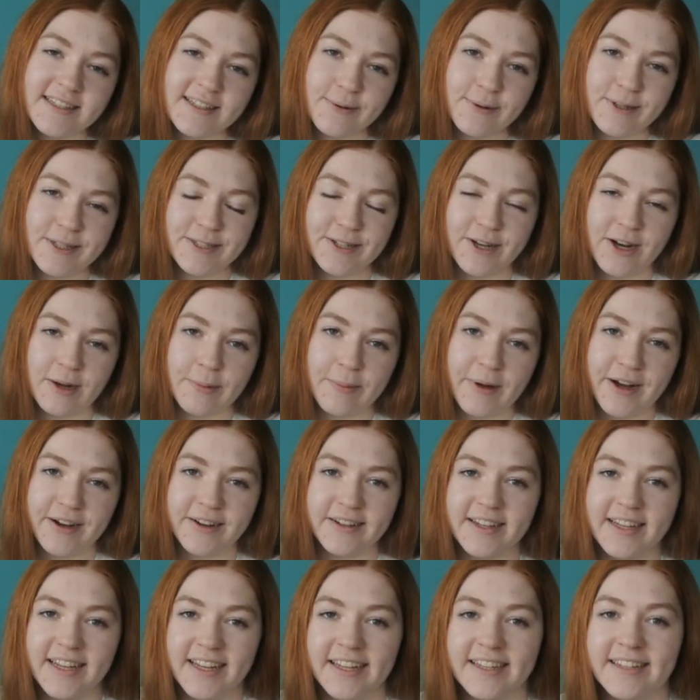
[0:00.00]
I want to talk
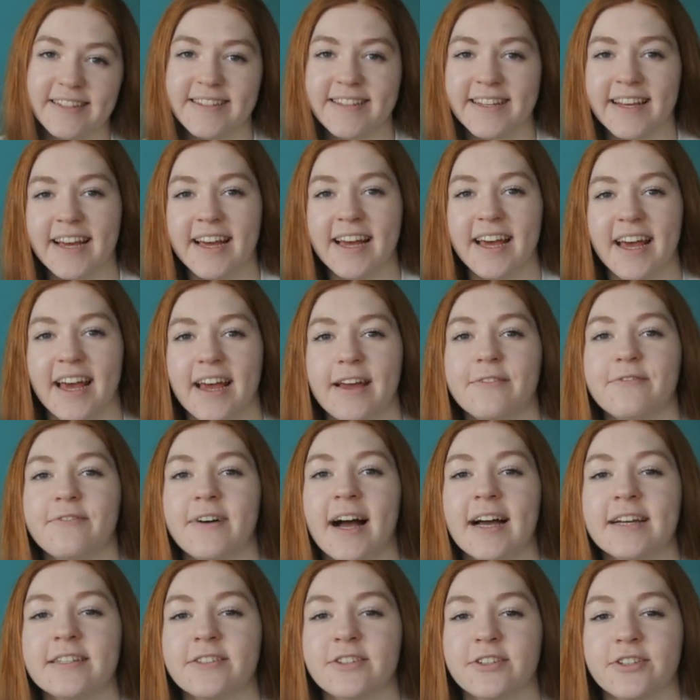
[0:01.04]
about is
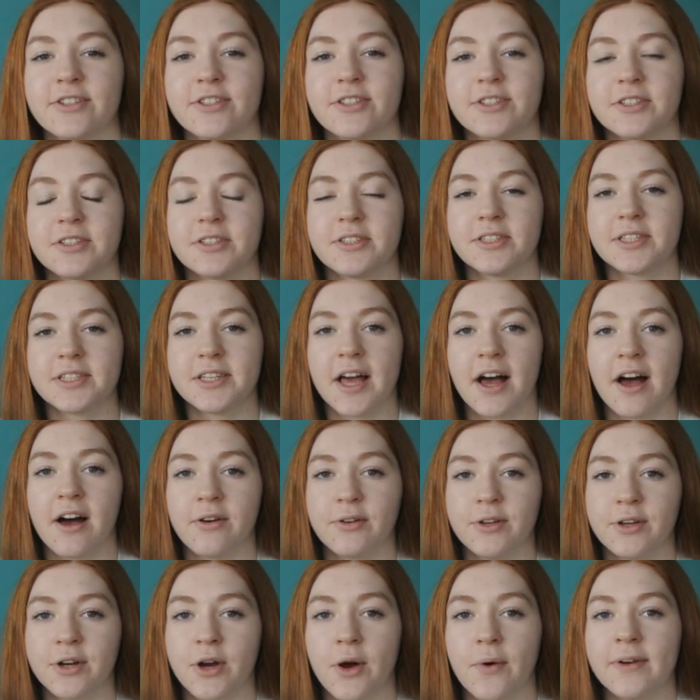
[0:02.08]
advisors. So
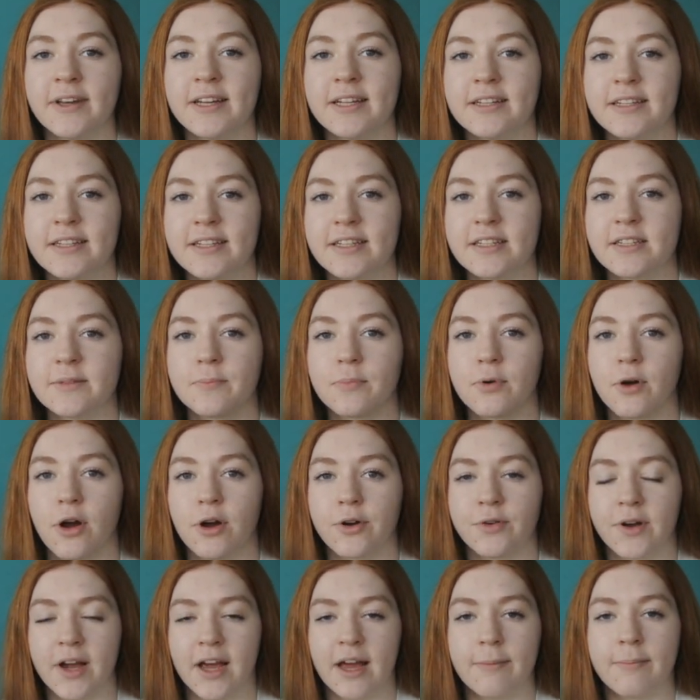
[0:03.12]
you're going into this
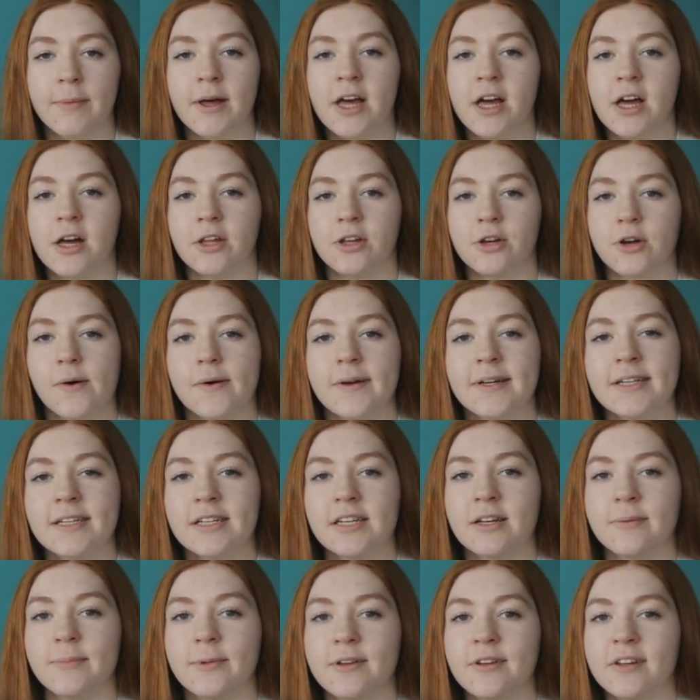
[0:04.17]
program, you're going
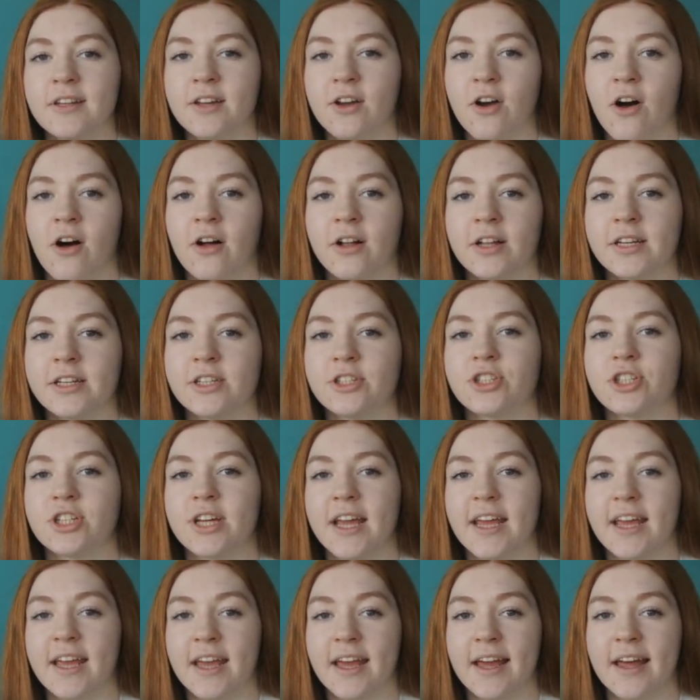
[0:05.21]
into community college,
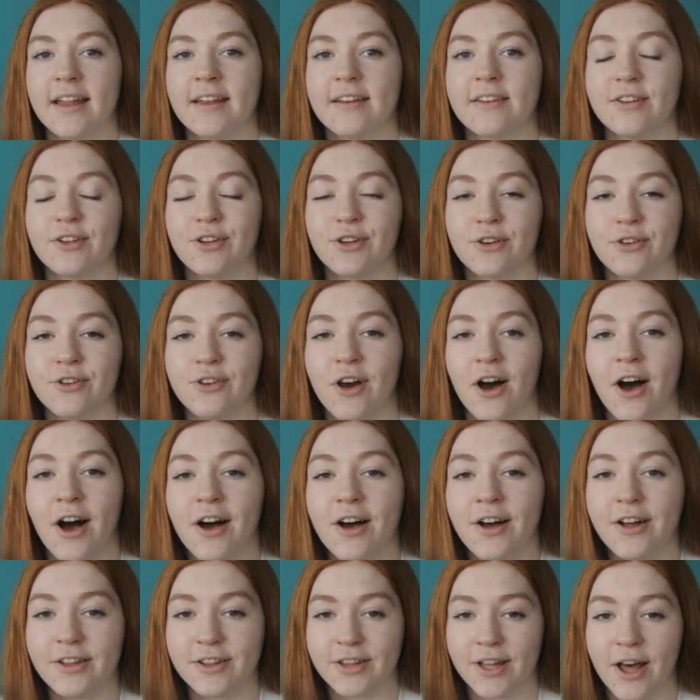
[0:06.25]
and you're
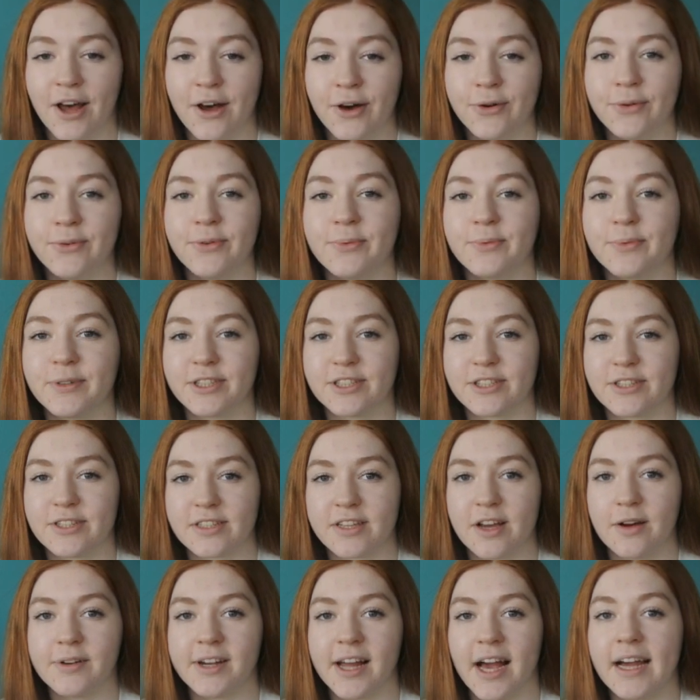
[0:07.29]
not alone, which is
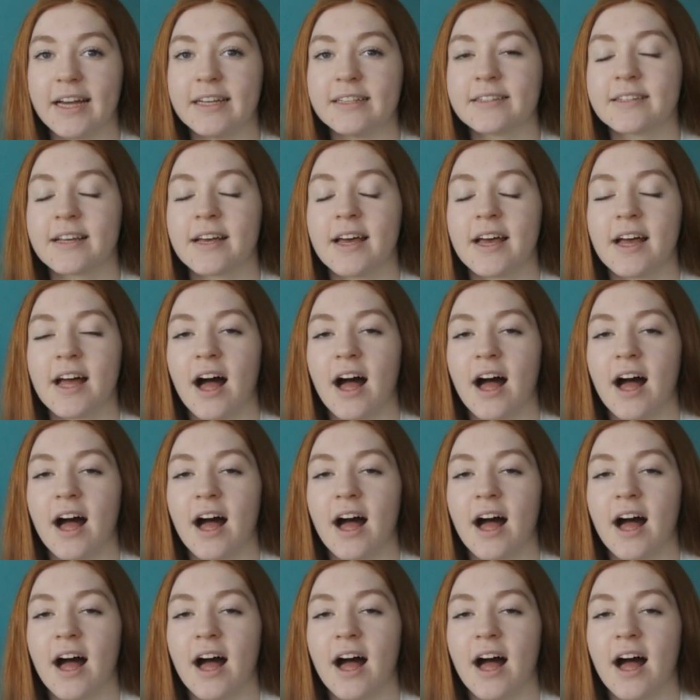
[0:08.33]
so nice.